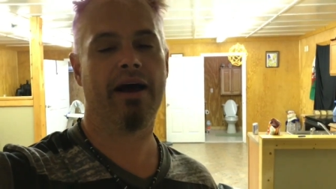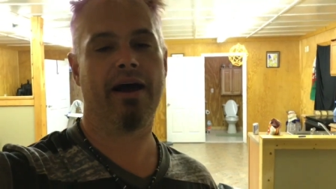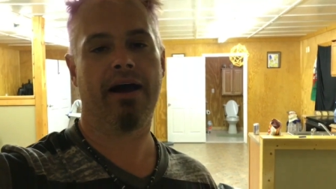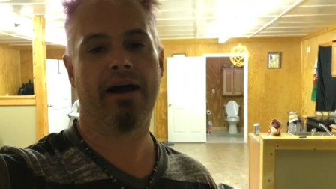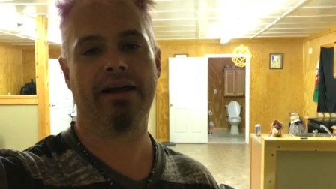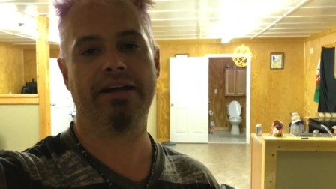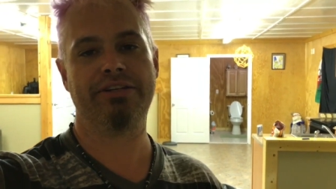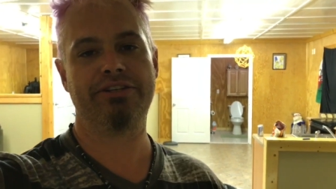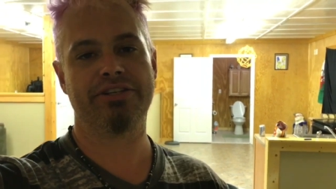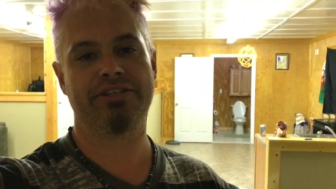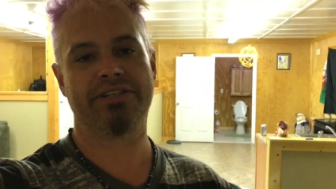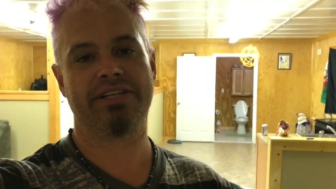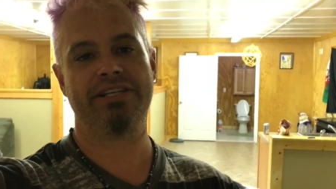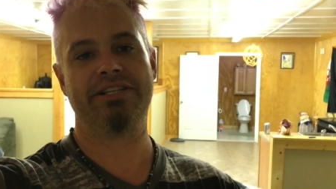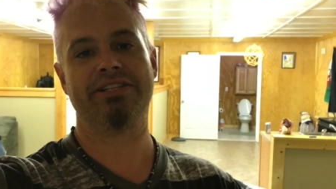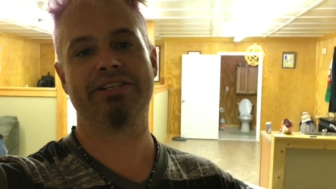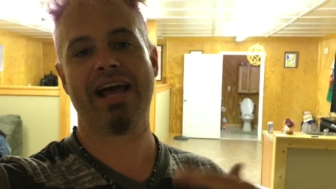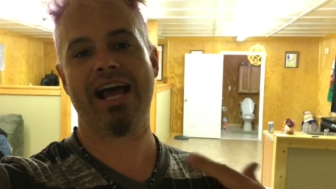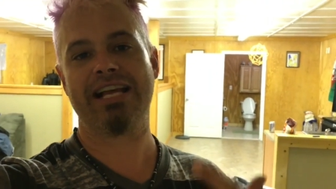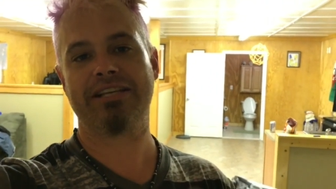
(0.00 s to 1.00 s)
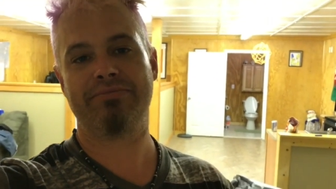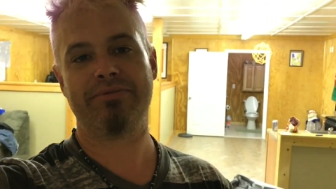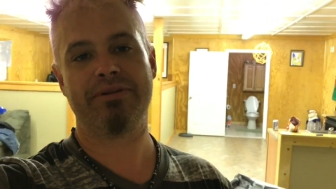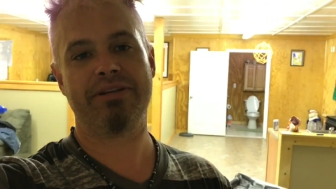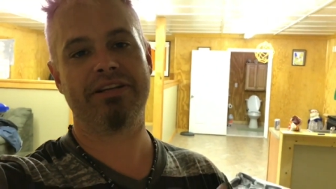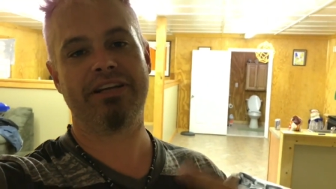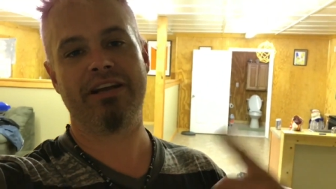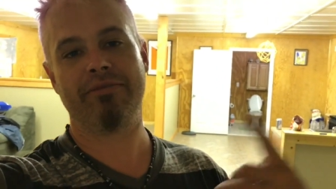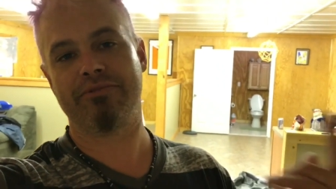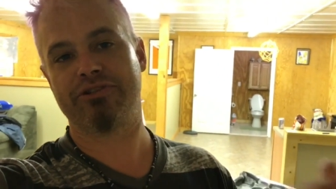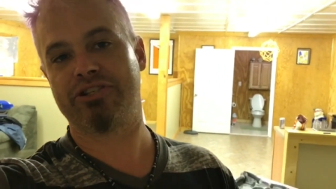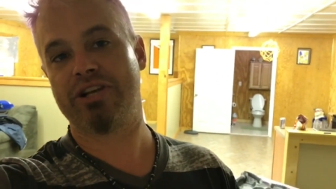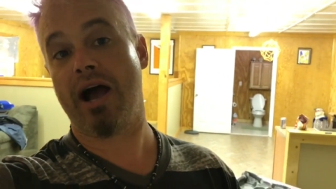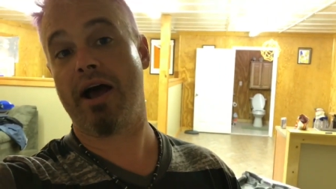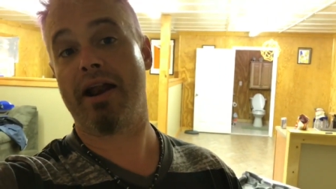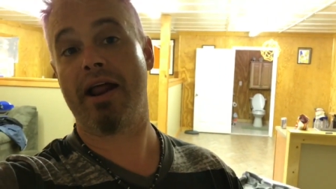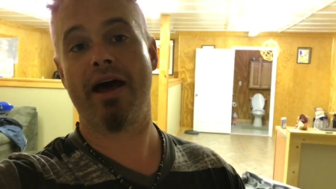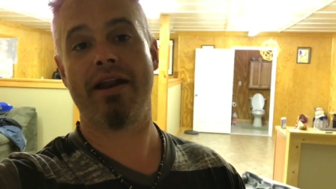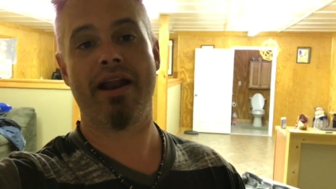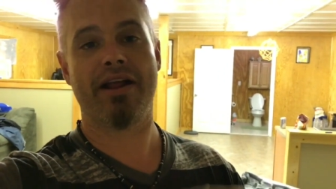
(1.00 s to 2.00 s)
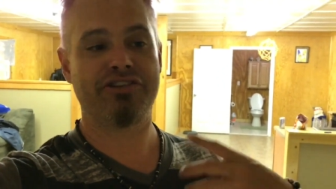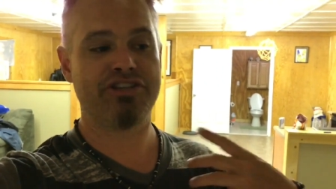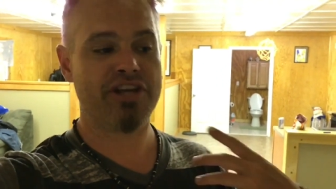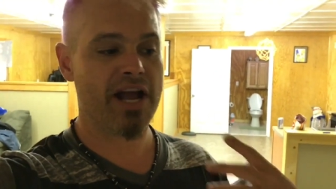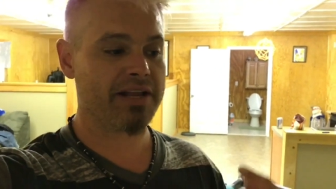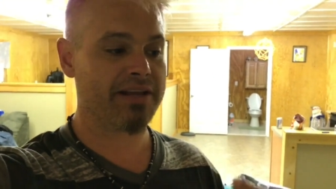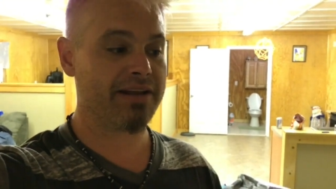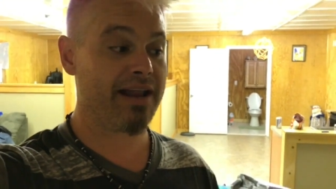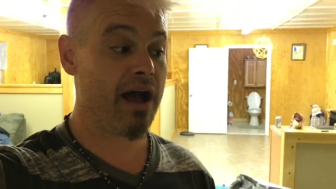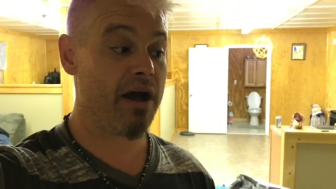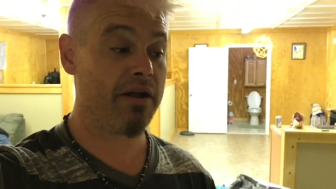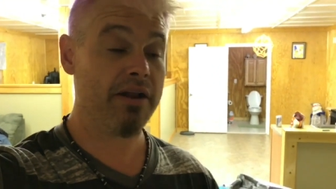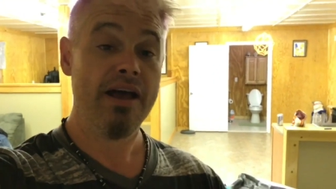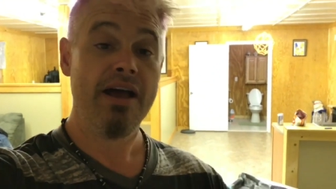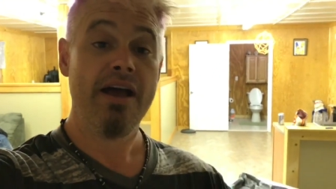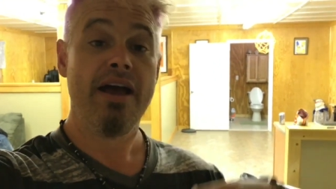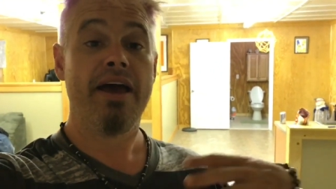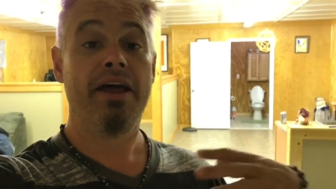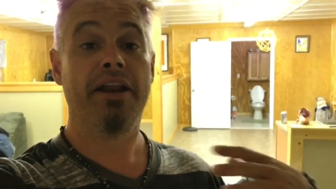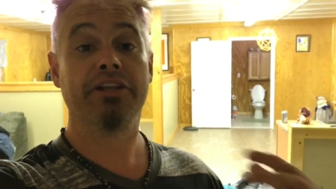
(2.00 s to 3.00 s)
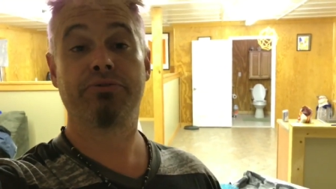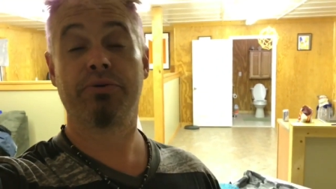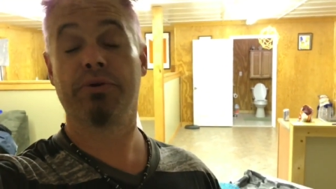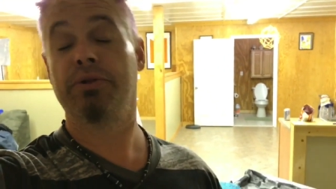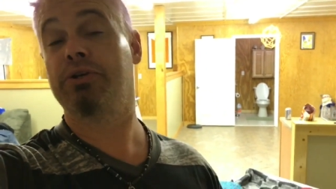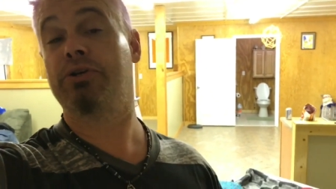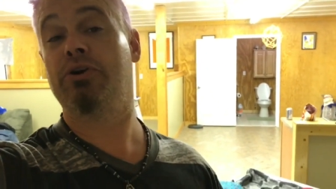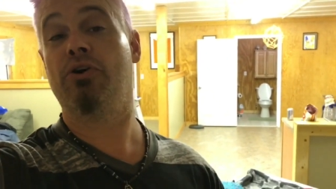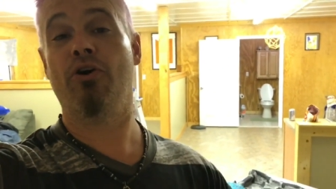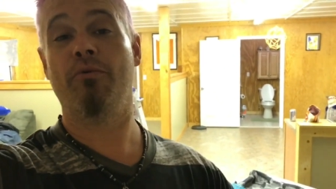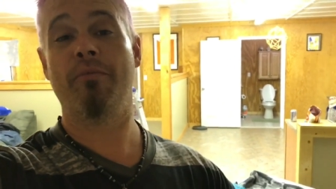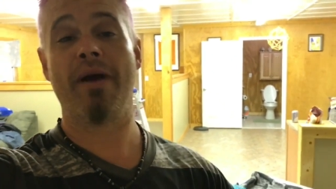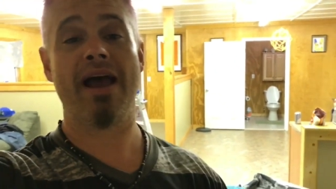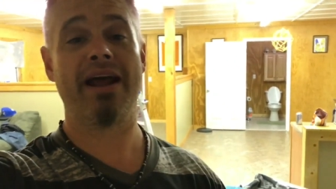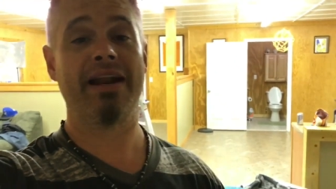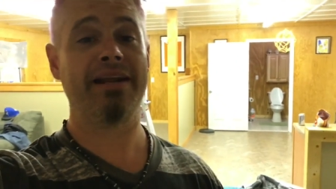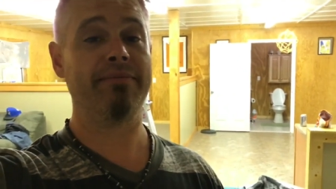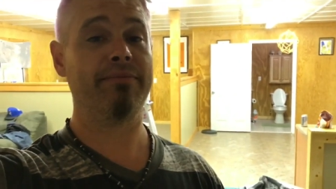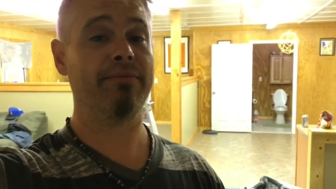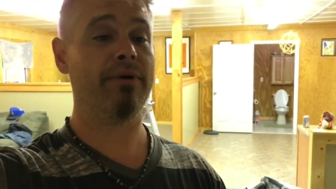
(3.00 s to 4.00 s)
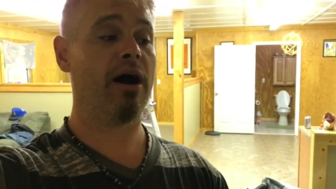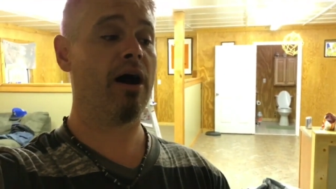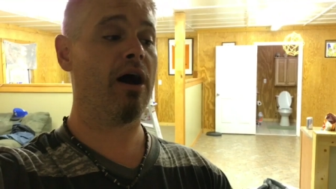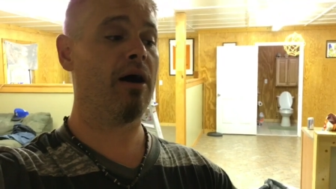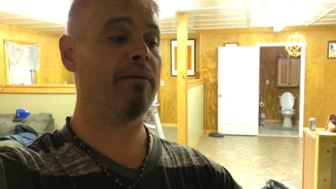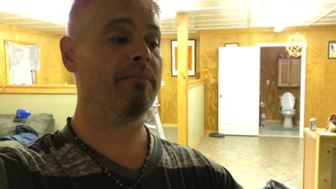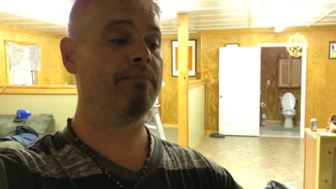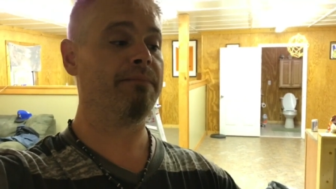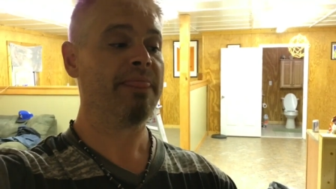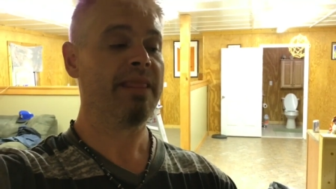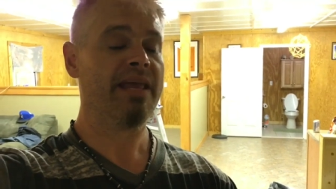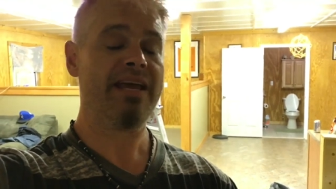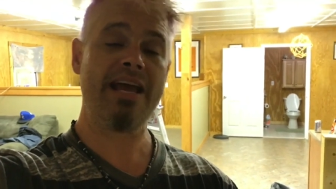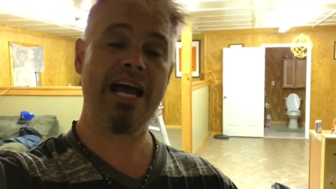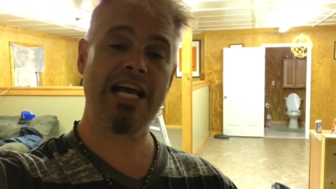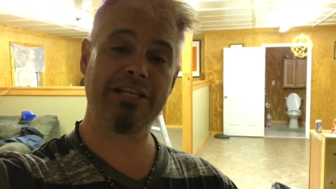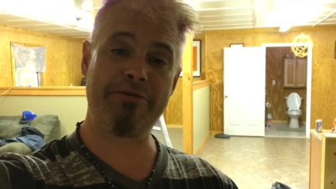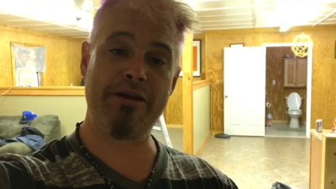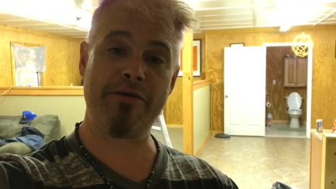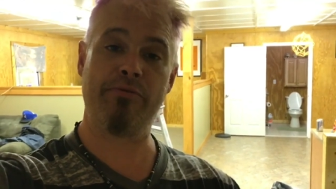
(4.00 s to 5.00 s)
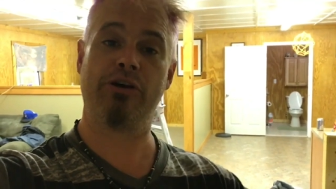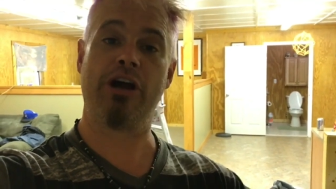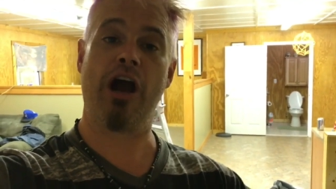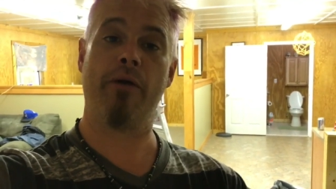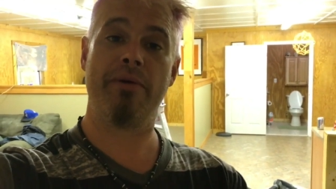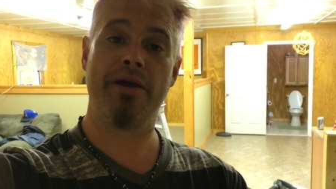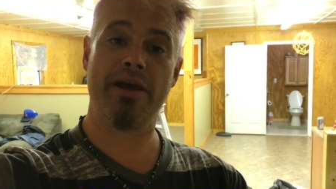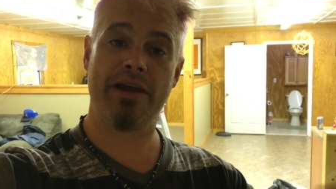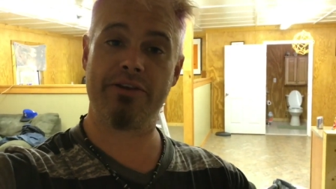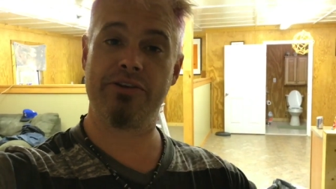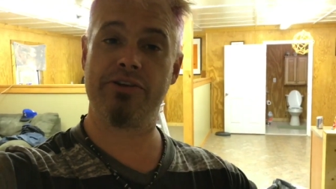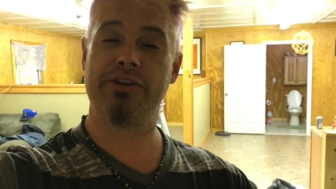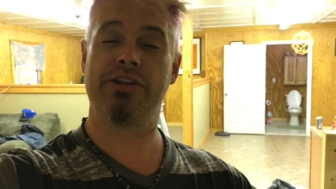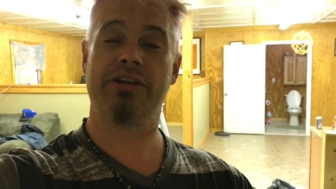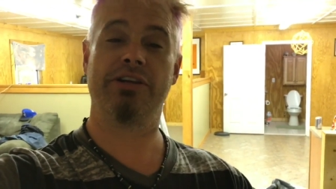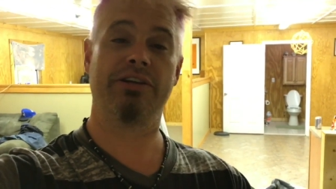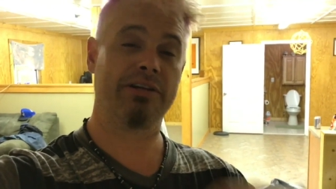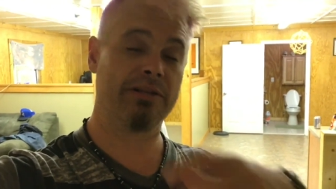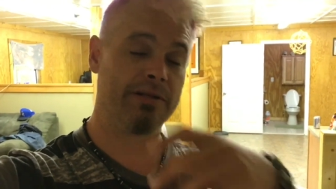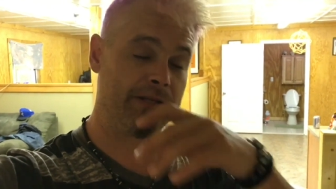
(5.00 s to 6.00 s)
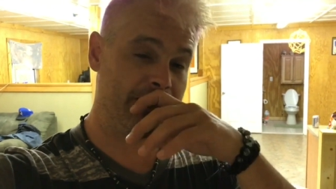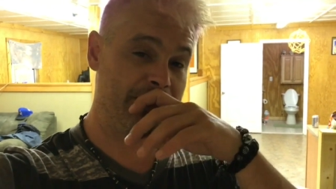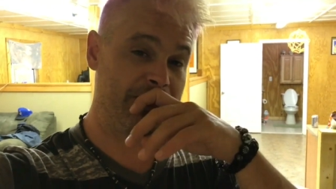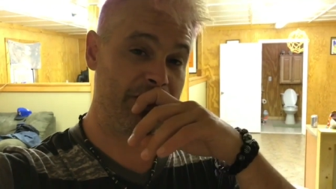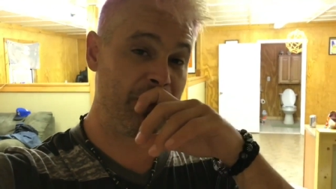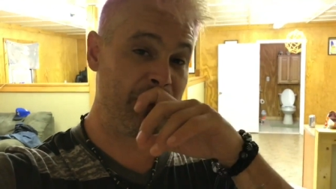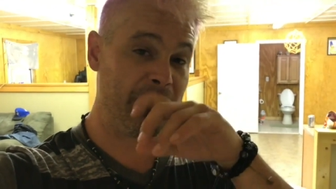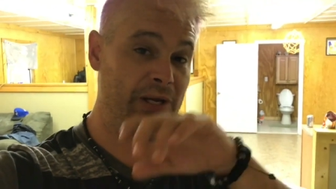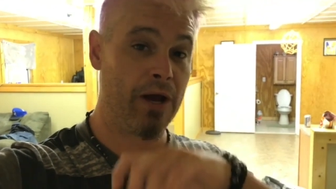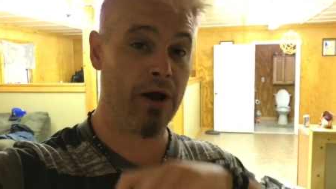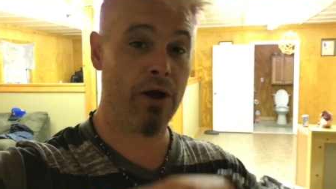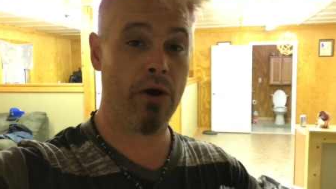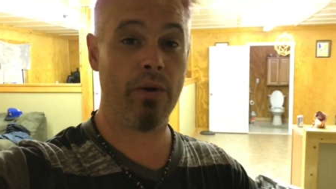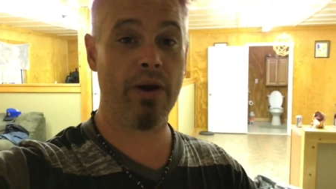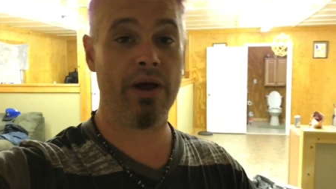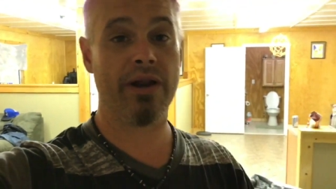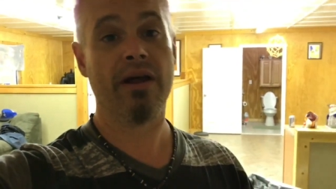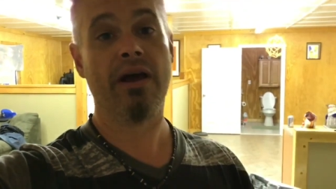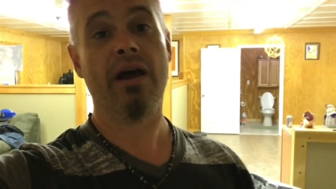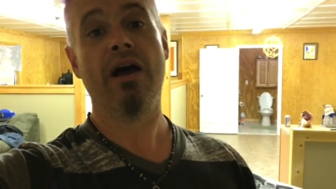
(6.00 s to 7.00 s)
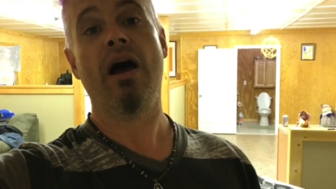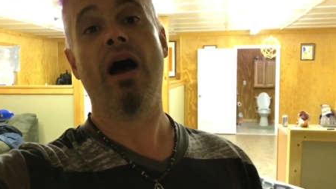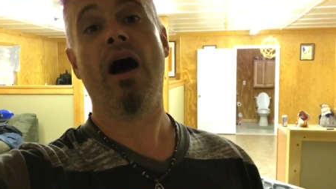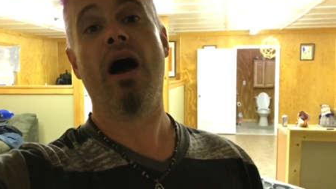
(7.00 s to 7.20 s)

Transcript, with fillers: Uh, he just he just asked me to give him a shout out, and I checked it out, and it's really cool, man. He uh, he has people come into the, the studio and